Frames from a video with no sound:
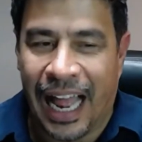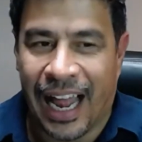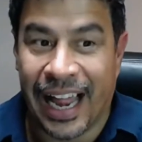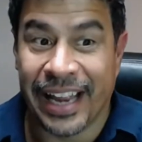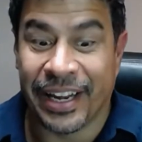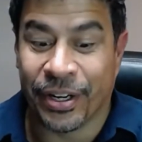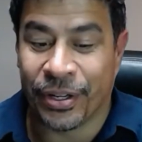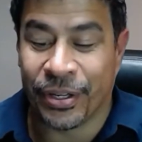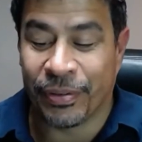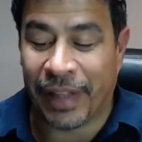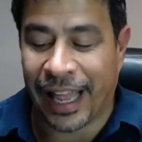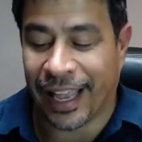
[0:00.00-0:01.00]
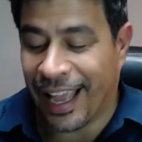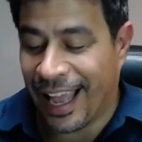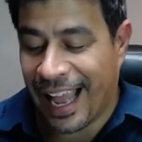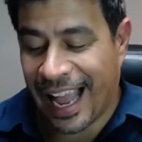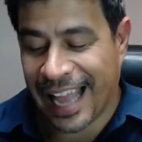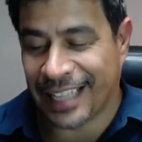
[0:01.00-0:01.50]
I hear you.
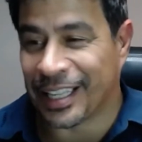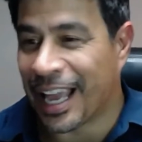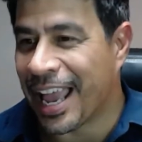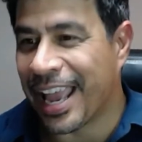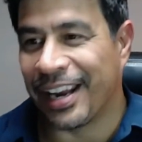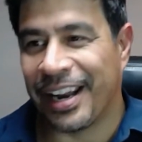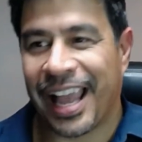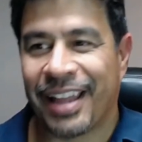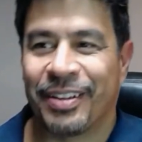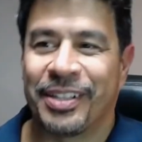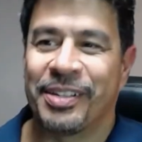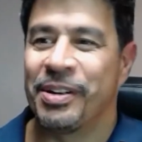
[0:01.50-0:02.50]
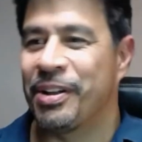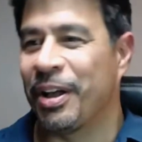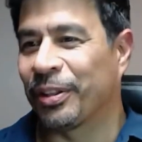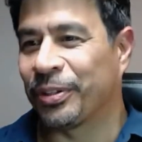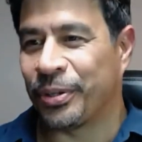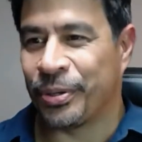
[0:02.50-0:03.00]
As I had
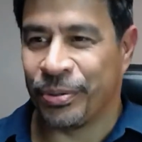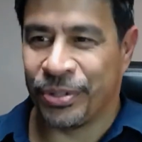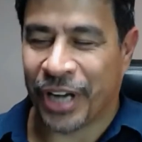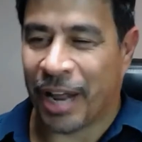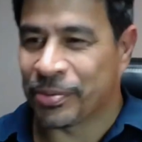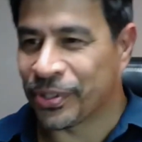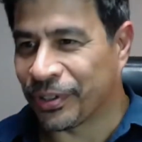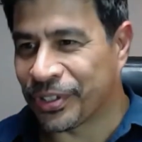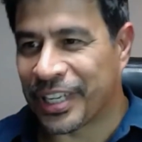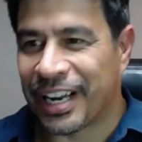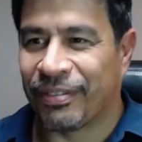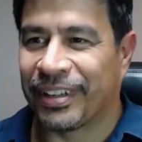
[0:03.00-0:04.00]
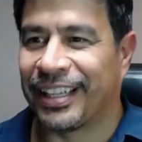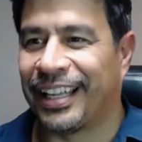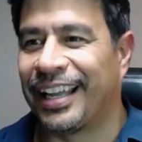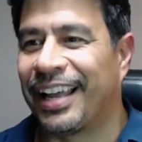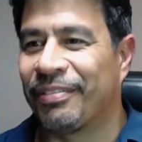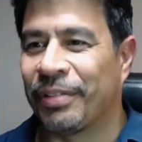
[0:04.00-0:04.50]
gone through job search and
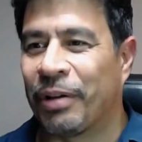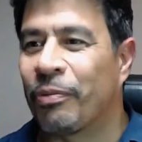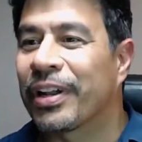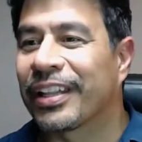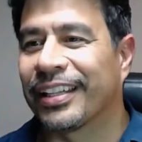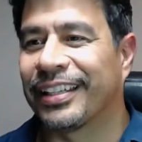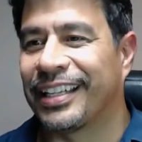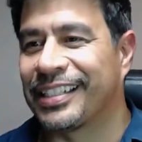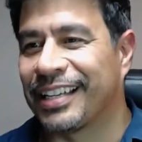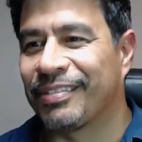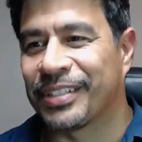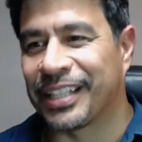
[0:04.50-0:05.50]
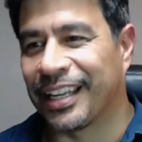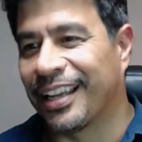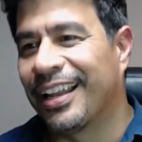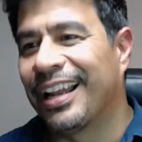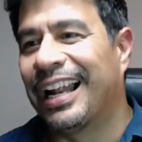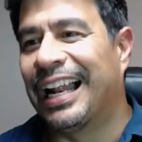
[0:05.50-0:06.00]
everything, like one of the things I was like,
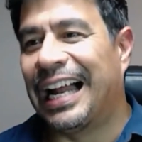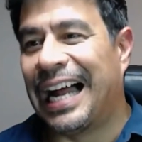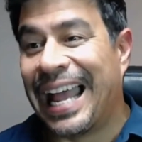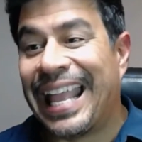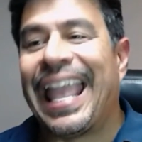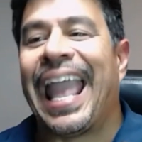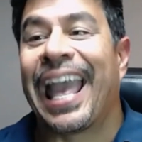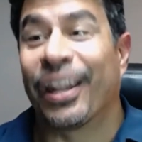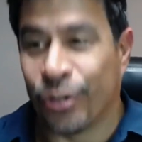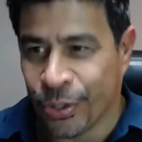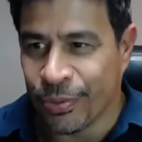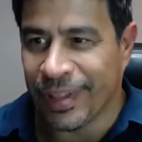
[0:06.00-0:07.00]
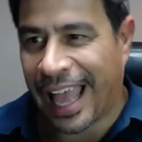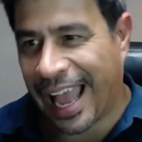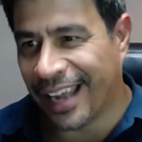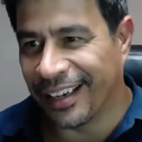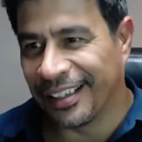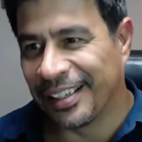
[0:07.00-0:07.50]
I can do that.